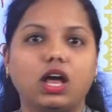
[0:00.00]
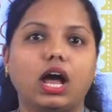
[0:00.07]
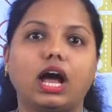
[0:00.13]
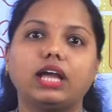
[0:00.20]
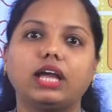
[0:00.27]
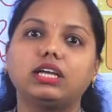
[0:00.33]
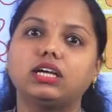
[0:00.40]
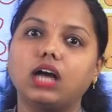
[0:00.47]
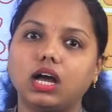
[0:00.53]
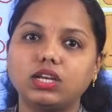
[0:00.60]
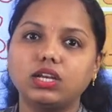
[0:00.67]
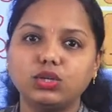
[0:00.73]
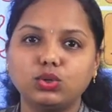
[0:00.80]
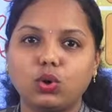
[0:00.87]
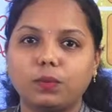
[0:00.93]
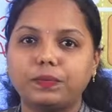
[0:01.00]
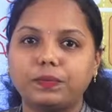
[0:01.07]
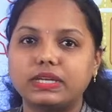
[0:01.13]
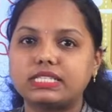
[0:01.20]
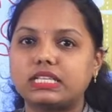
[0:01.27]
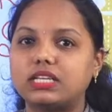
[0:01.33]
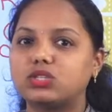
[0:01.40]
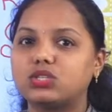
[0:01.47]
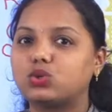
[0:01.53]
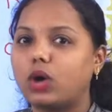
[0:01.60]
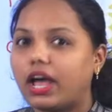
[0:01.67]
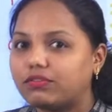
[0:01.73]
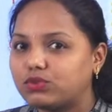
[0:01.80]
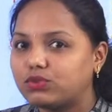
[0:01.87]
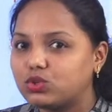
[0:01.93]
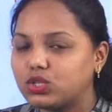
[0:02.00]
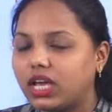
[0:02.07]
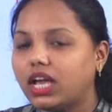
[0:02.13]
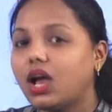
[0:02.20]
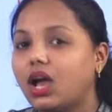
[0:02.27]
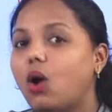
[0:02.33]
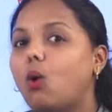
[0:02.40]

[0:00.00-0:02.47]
I can't do obviously. So I have to take